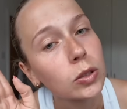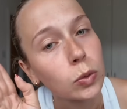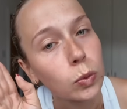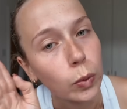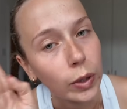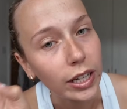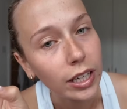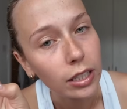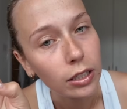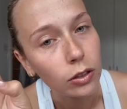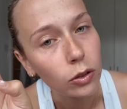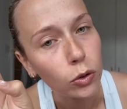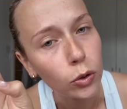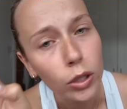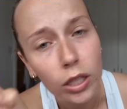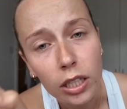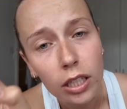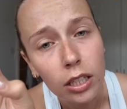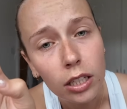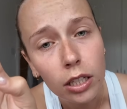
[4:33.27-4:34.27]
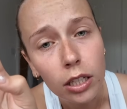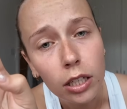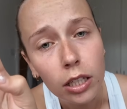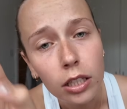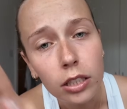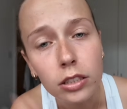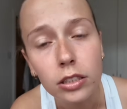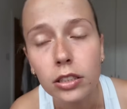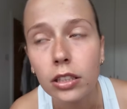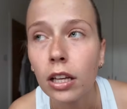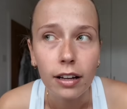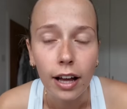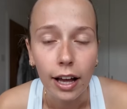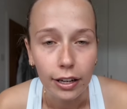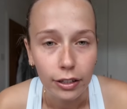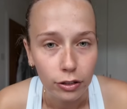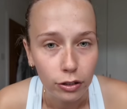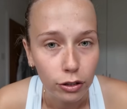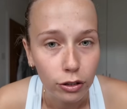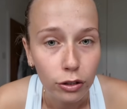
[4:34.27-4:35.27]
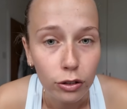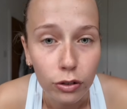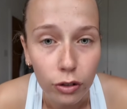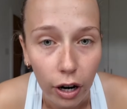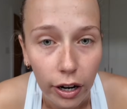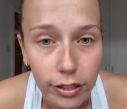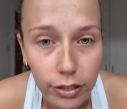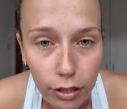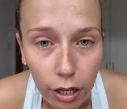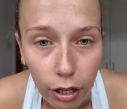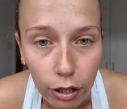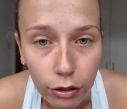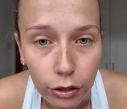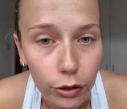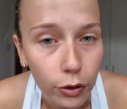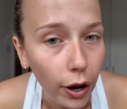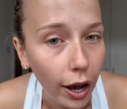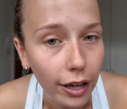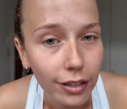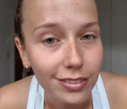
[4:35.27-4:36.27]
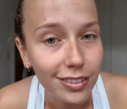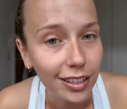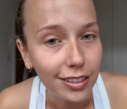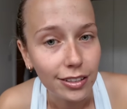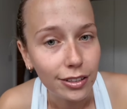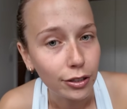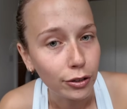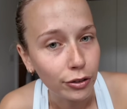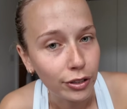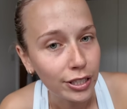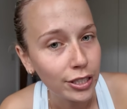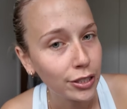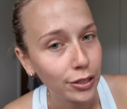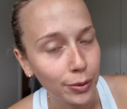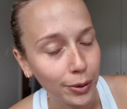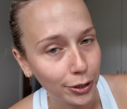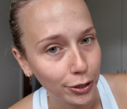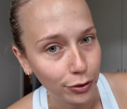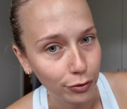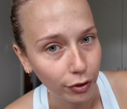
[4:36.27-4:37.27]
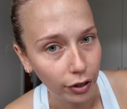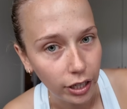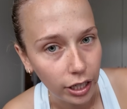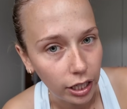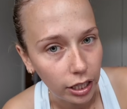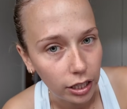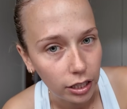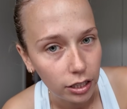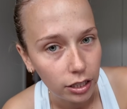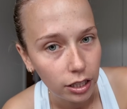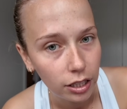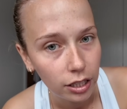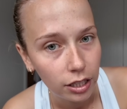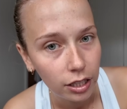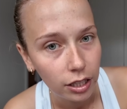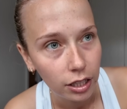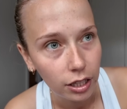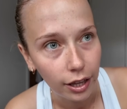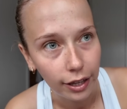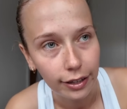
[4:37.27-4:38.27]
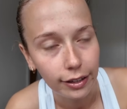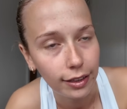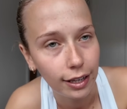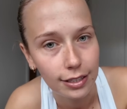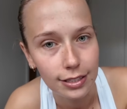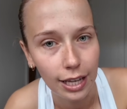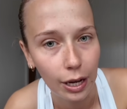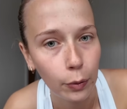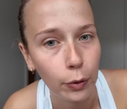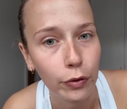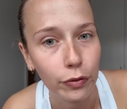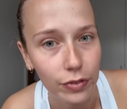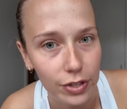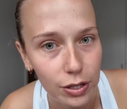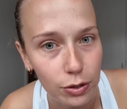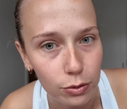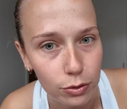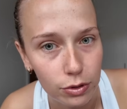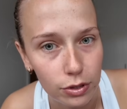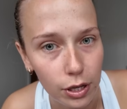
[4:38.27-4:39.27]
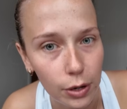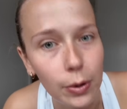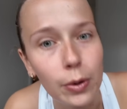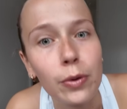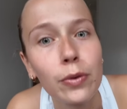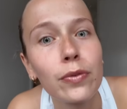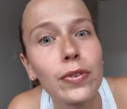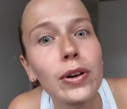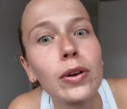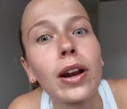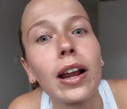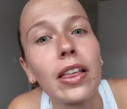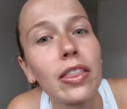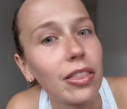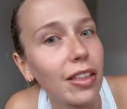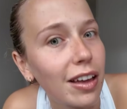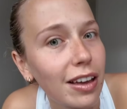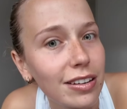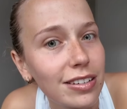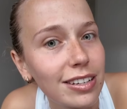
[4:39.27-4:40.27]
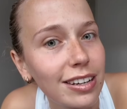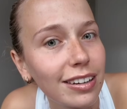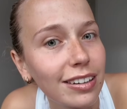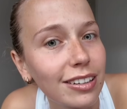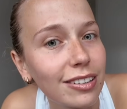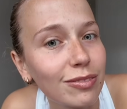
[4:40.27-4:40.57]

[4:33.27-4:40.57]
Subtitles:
20 degrees! And you guys know you add 10 degrees when you're running. Like, that's how it feels, so it will feel like 30.